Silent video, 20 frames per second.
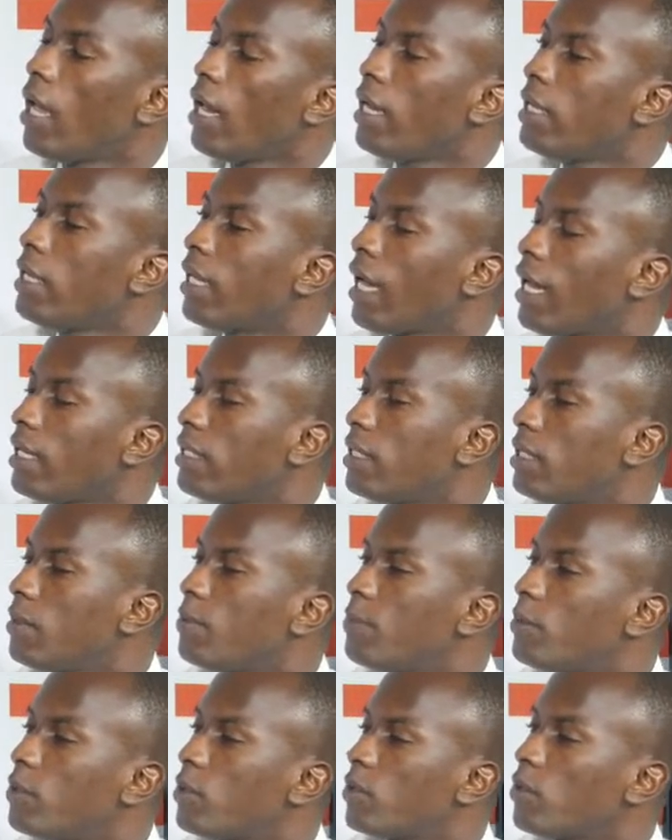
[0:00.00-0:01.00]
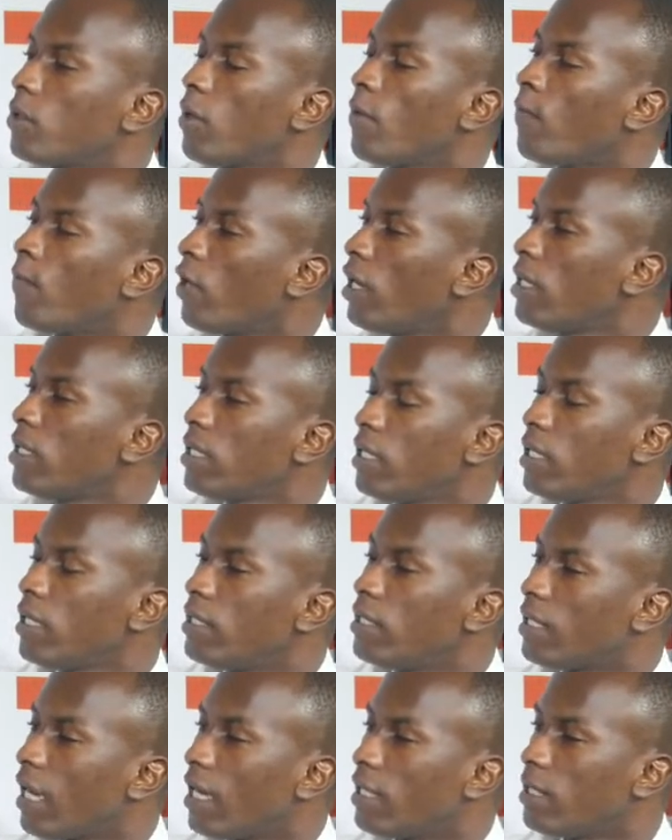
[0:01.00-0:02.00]
internships, voluntary
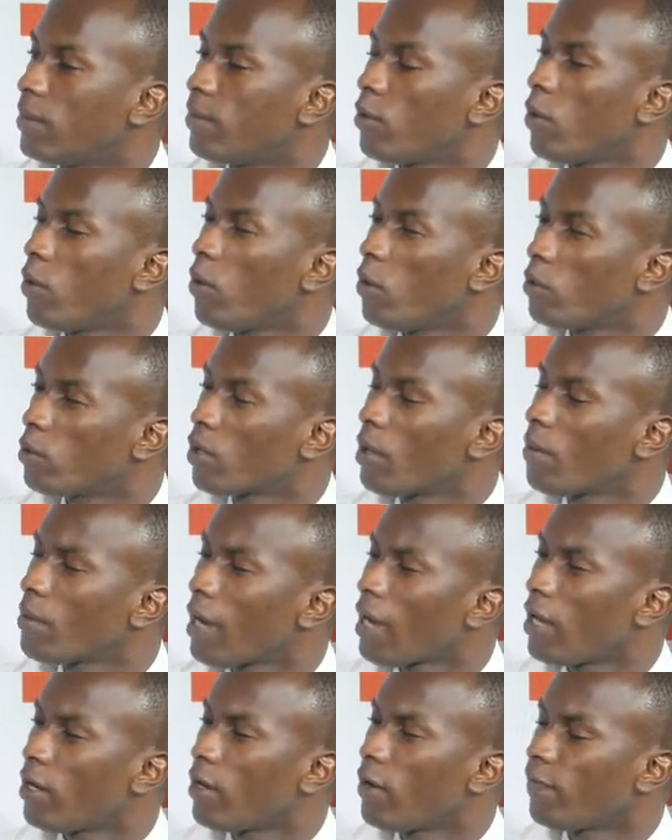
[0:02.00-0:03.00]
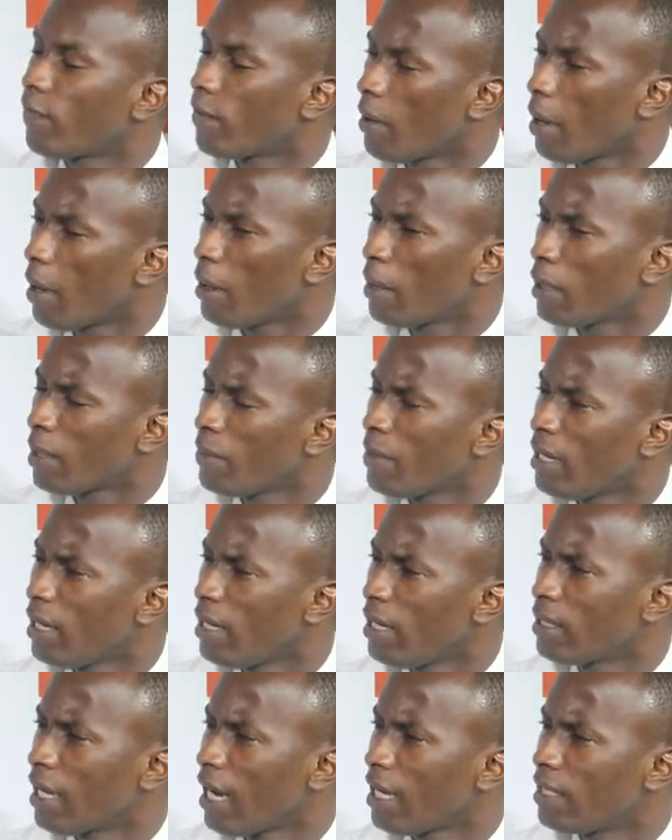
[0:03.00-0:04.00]
internship or some kind of
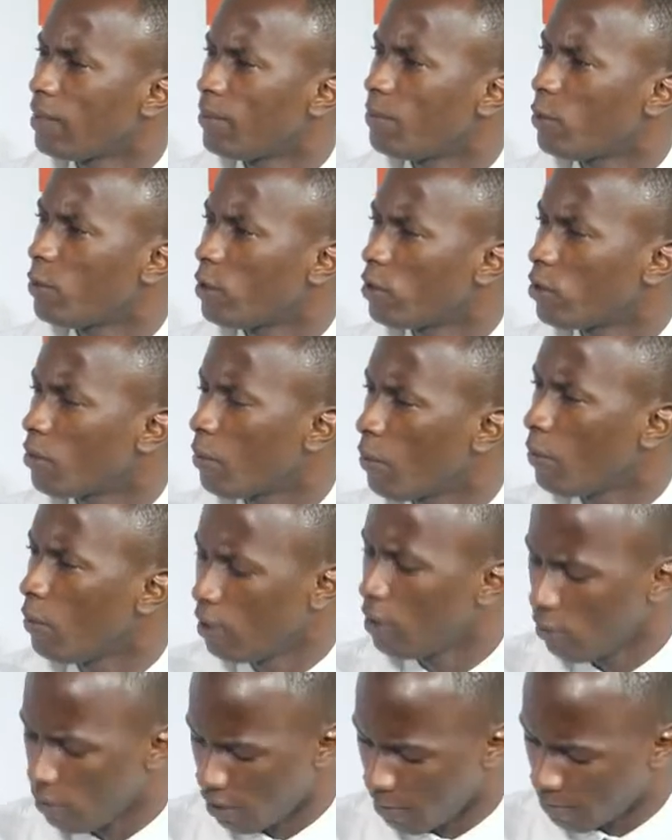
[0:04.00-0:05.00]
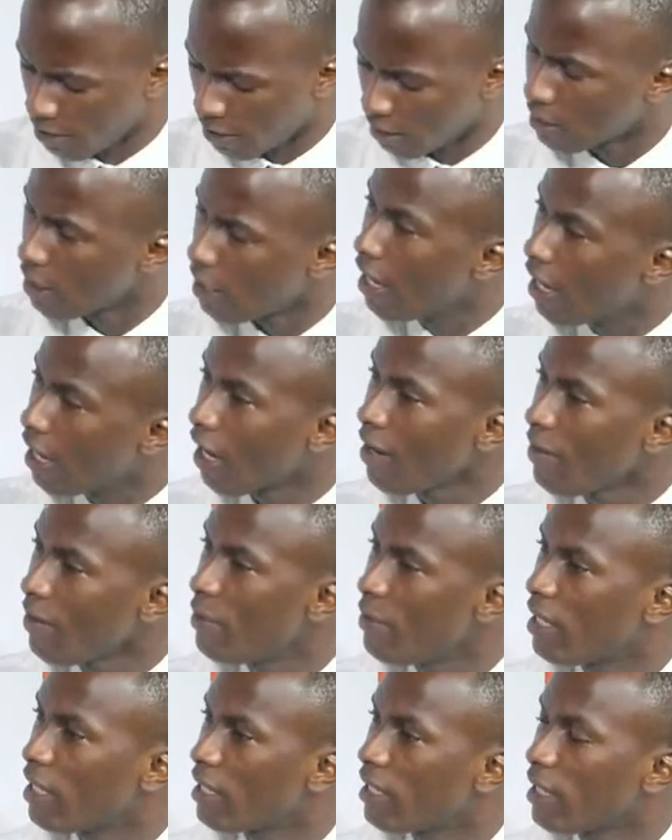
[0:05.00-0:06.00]
internship with little remittance can
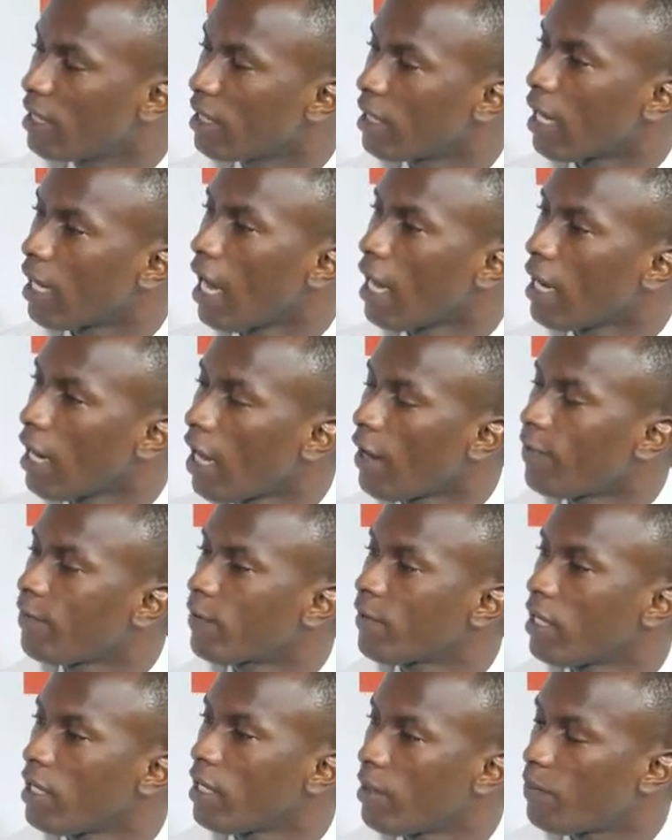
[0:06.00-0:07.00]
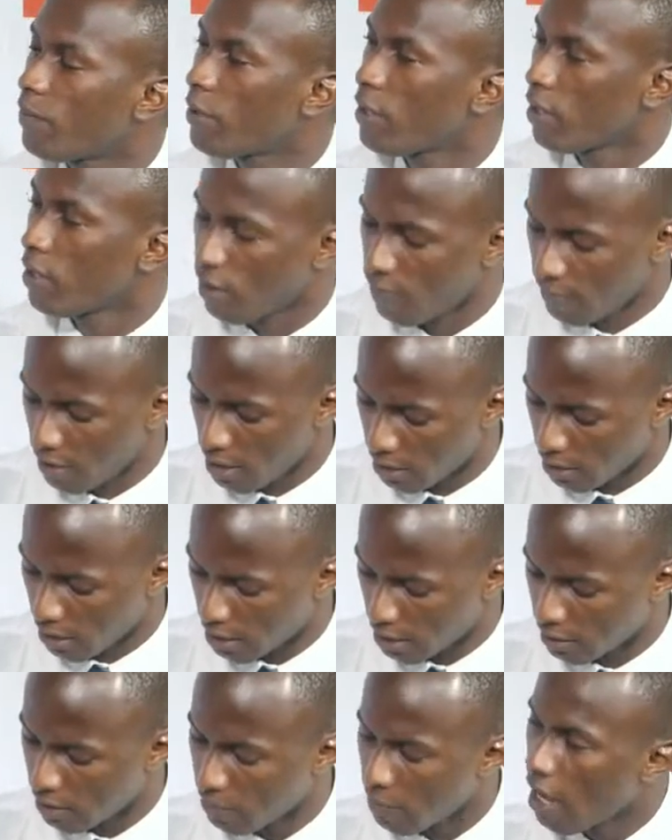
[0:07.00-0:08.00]
be created. And after the period of the
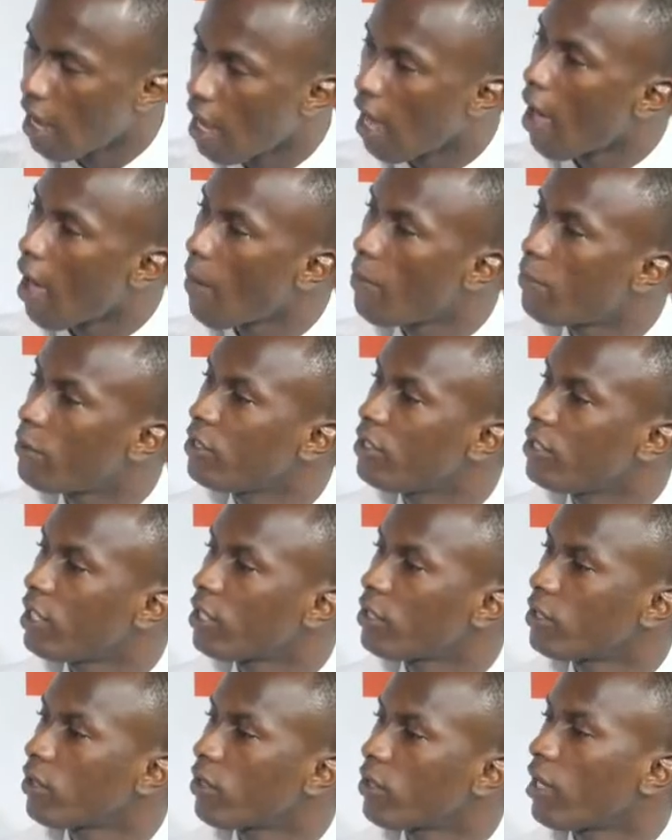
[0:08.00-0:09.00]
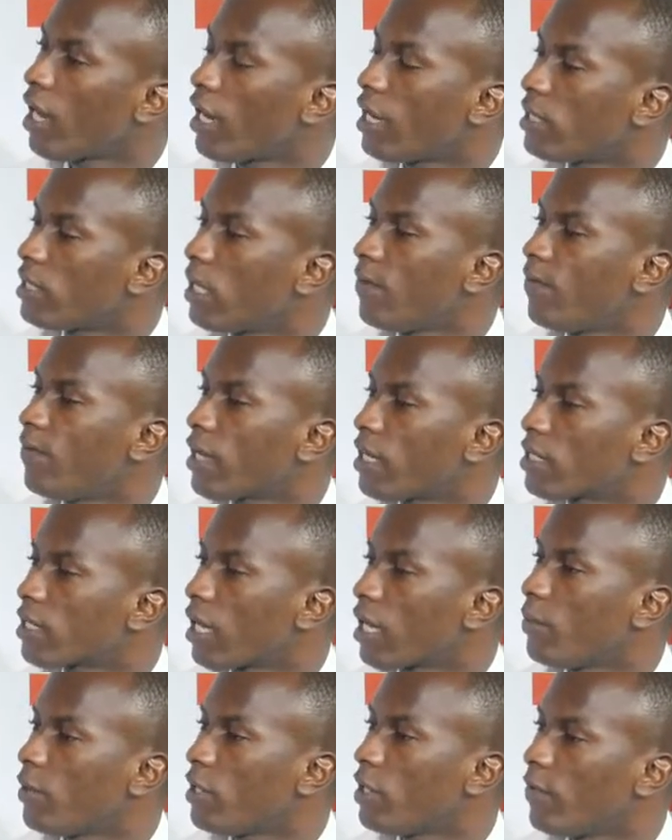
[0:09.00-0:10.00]
internship, appreciation and certificates
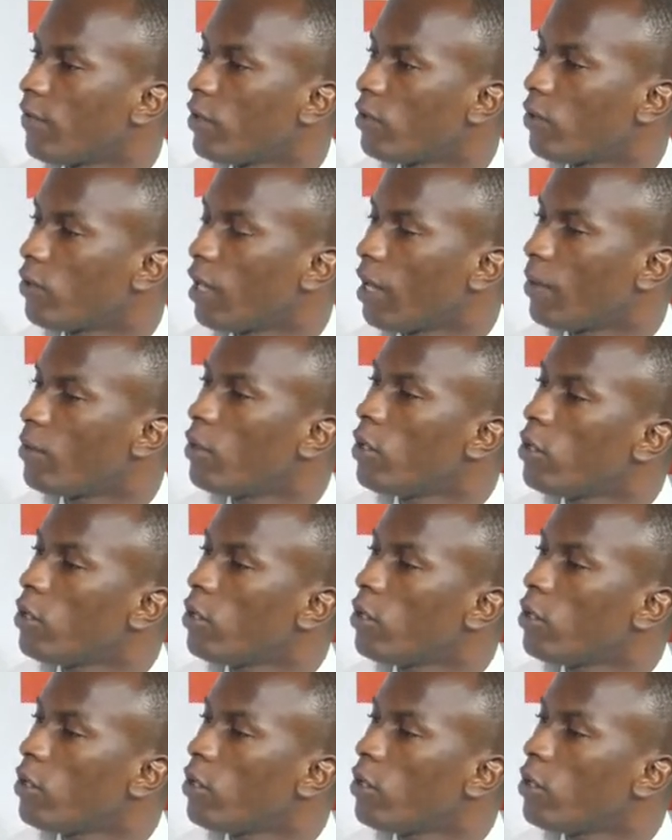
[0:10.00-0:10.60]
can be given to them